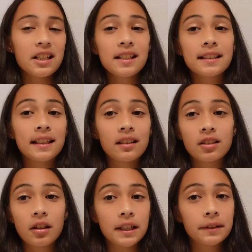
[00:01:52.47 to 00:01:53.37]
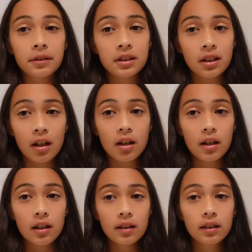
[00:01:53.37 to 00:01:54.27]
just need socks for
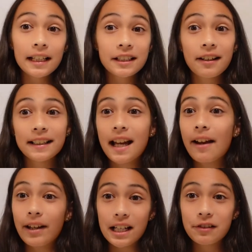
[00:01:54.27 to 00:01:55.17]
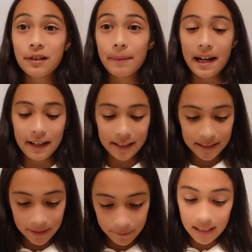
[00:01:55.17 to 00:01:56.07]
soccer. It's great to have extra
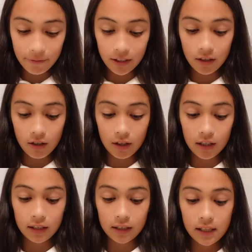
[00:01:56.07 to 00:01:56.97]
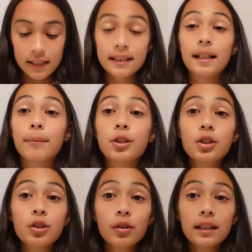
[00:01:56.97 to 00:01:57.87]
pairs. 11 are some
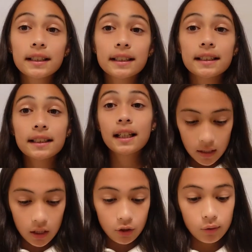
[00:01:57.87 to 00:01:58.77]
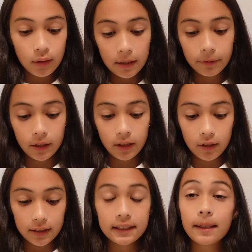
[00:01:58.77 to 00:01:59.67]
shorts. 12
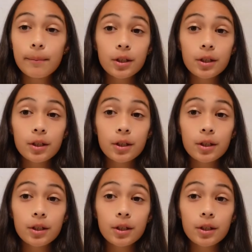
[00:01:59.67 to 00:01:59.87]
are some